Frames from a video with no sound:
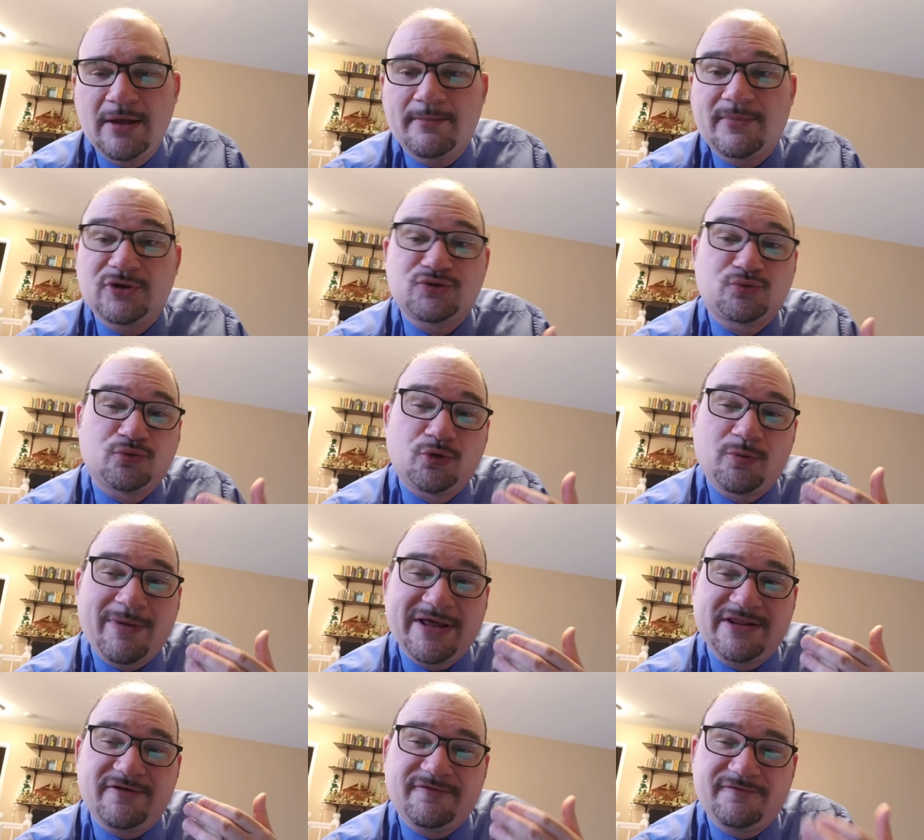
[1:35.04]
but it's ruled
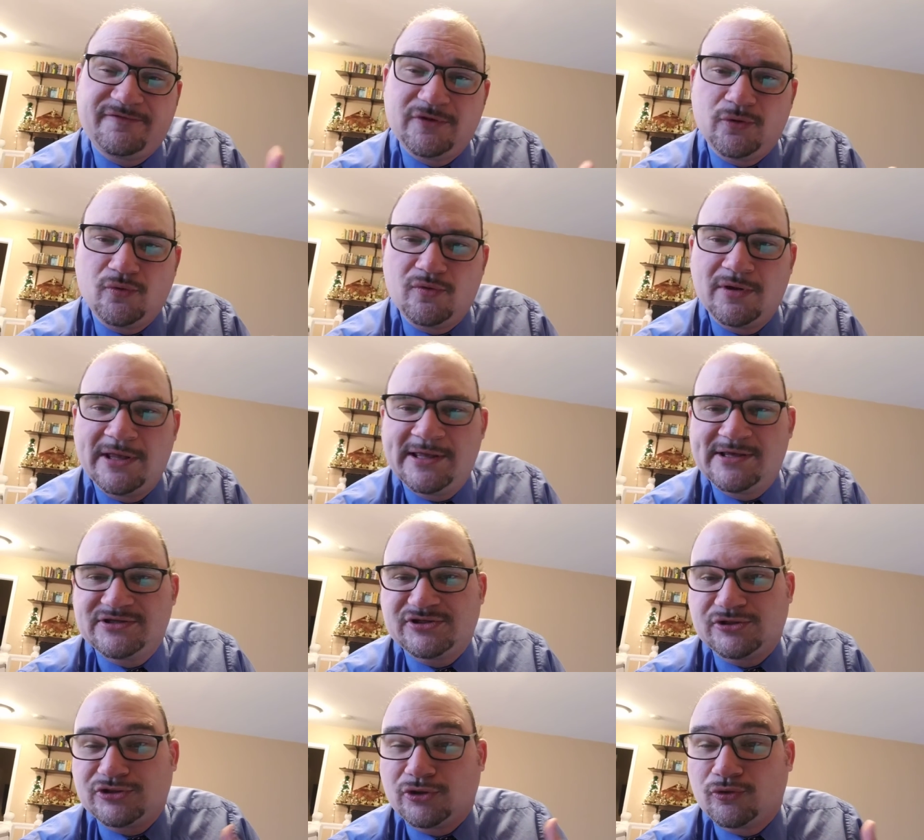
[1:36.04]
by the few. So
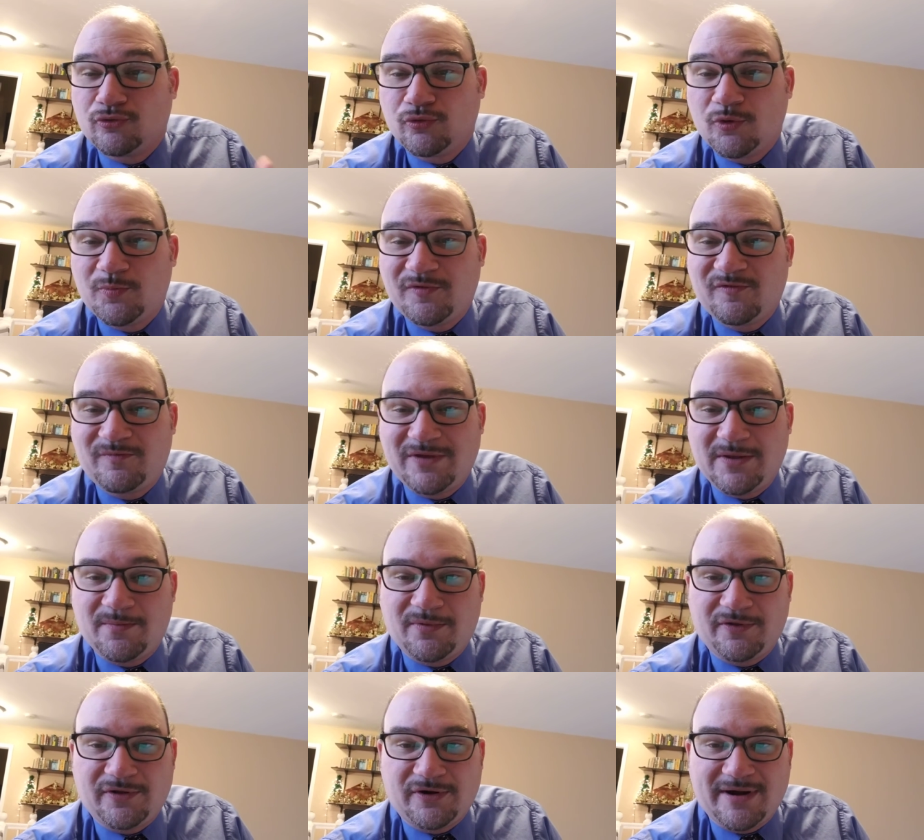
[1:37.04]
there's a group of
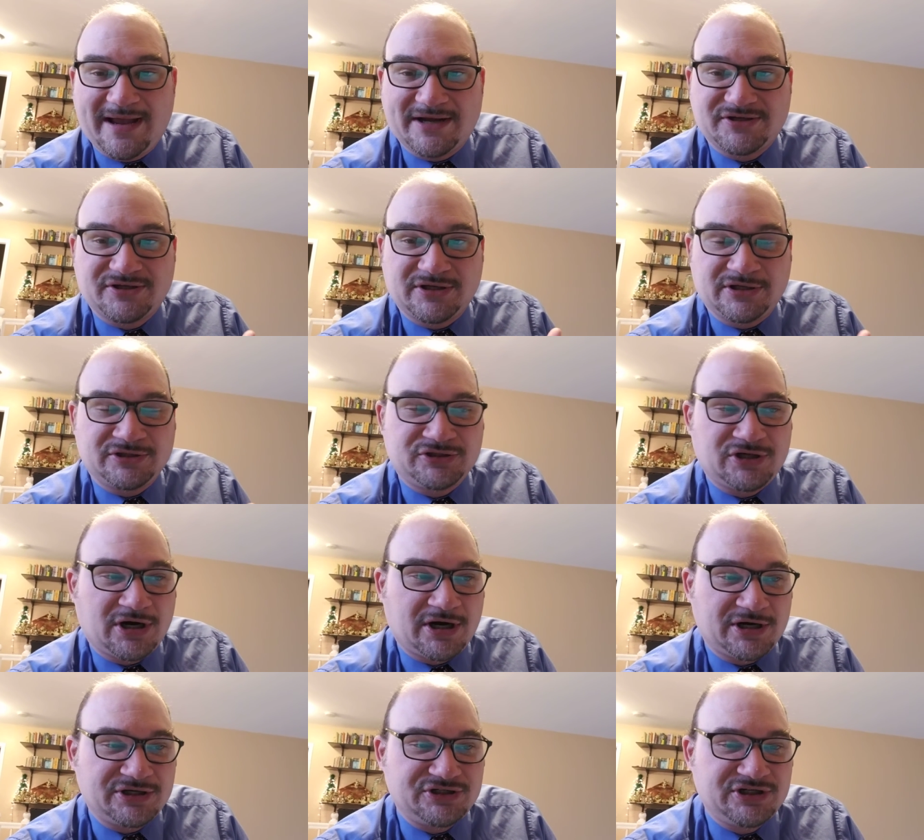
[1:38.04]
people that are actually in
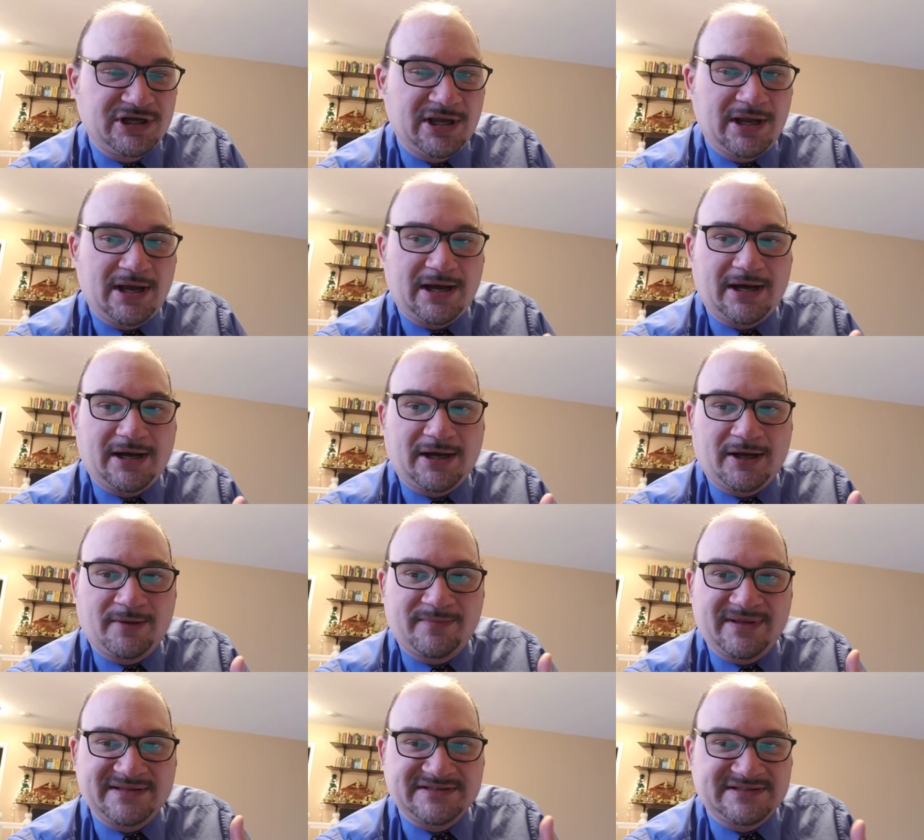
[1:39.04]
charge,
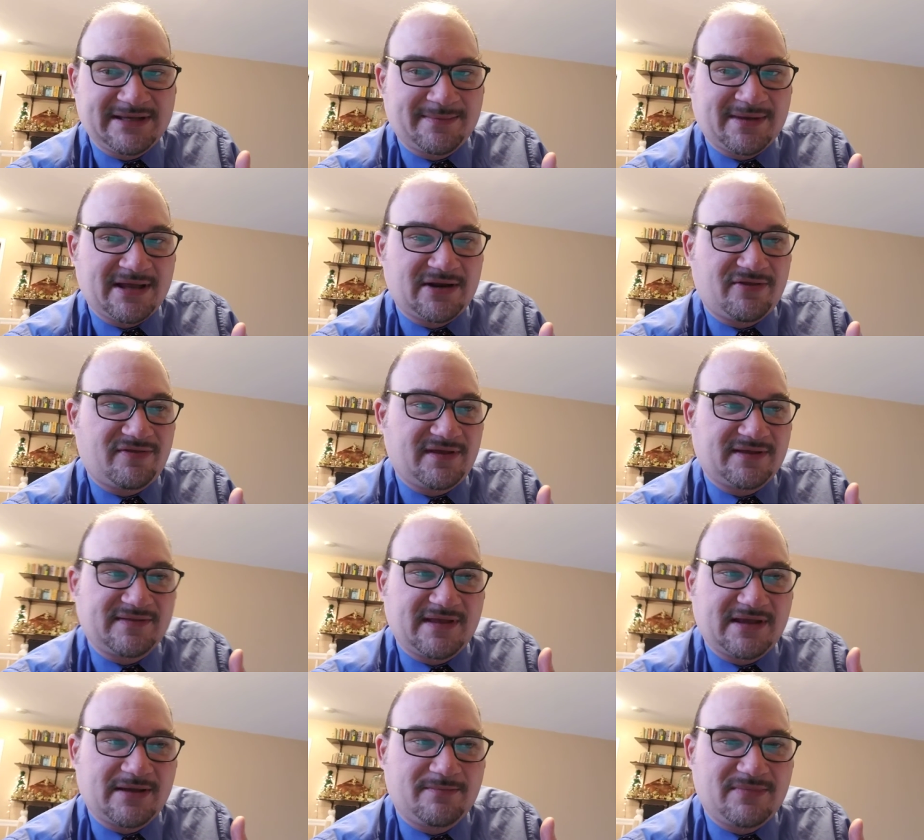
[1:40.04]
um, and same kind of thing.
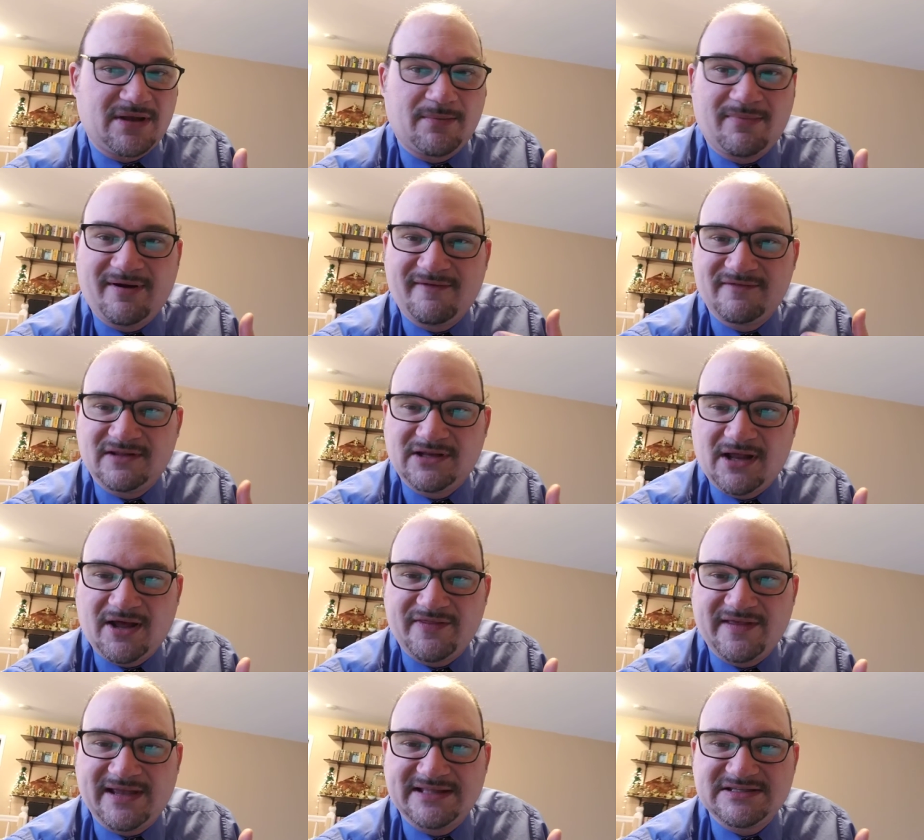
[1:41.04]
They can be above the law,
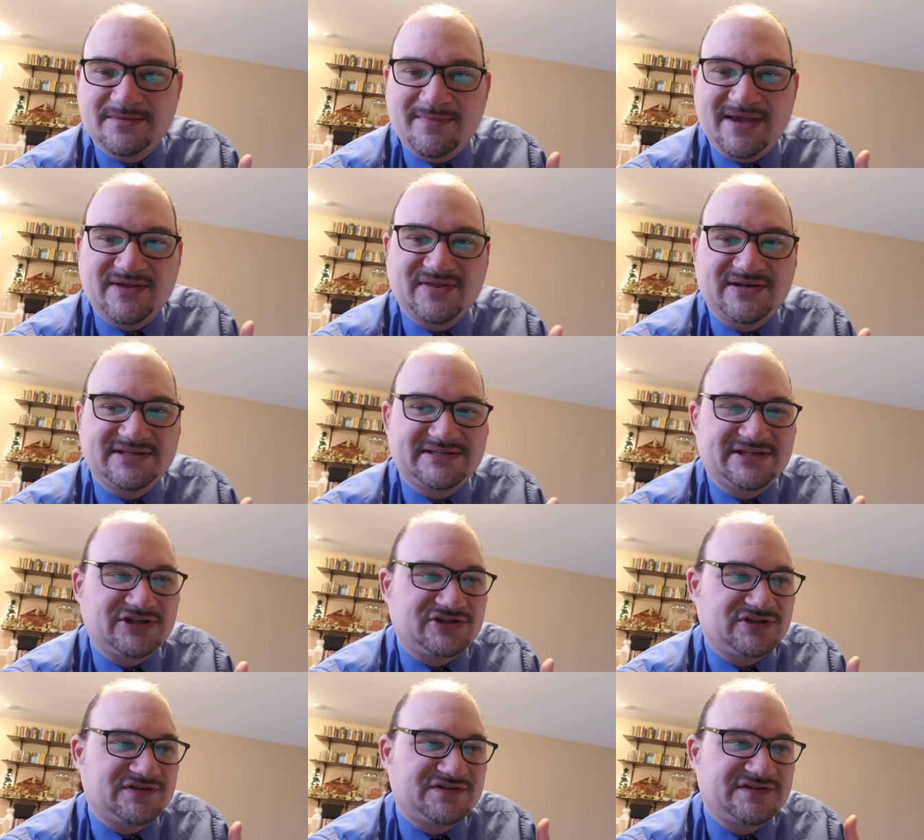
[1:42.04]
they get to make the
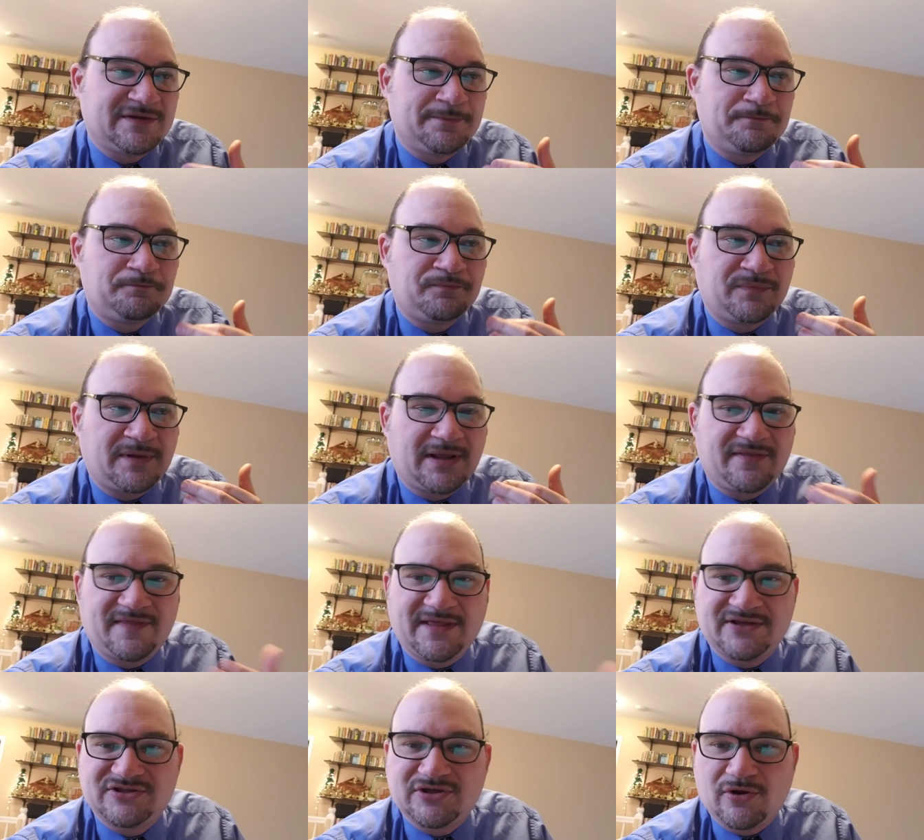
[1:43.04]
decisions, and
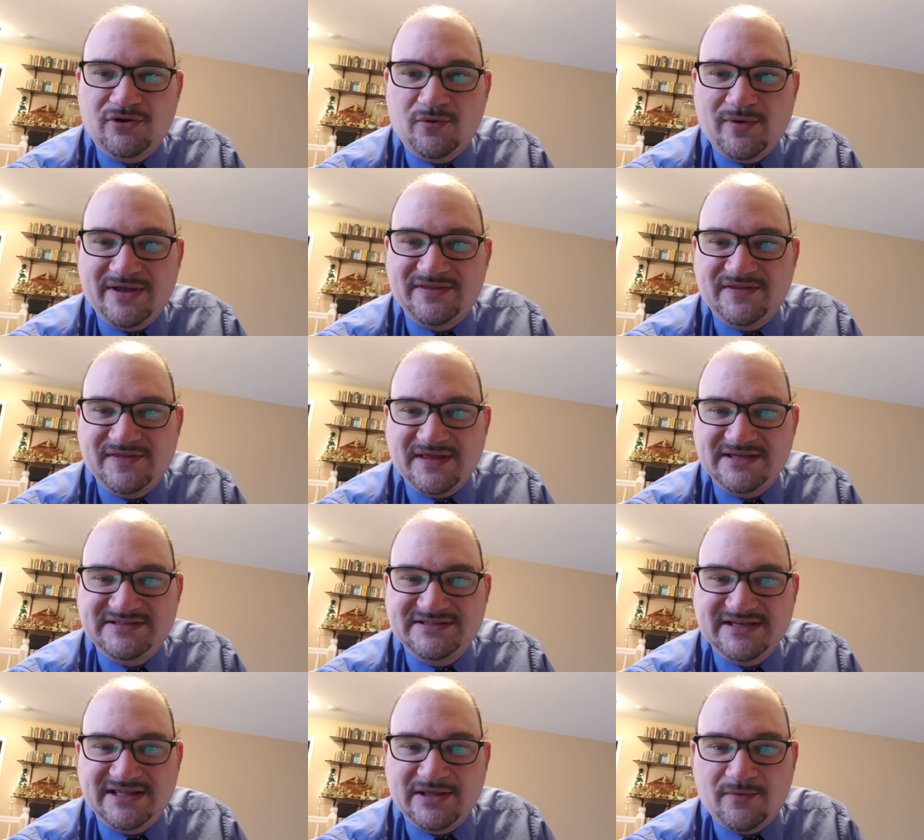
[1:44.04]
things go the way that they
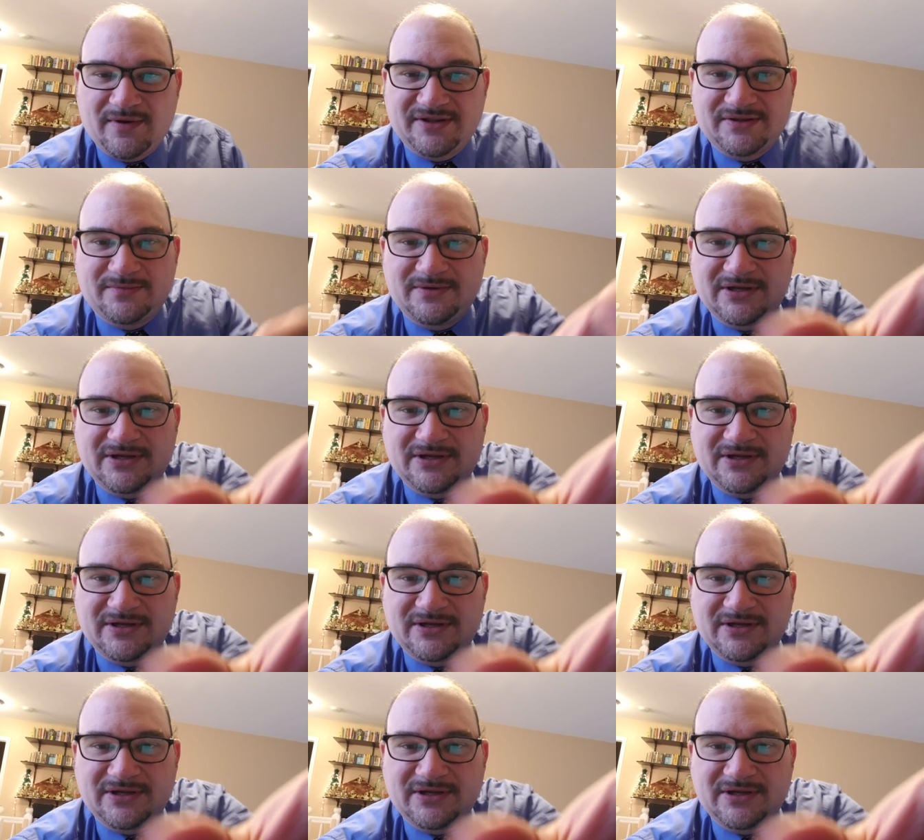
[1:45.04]
say they want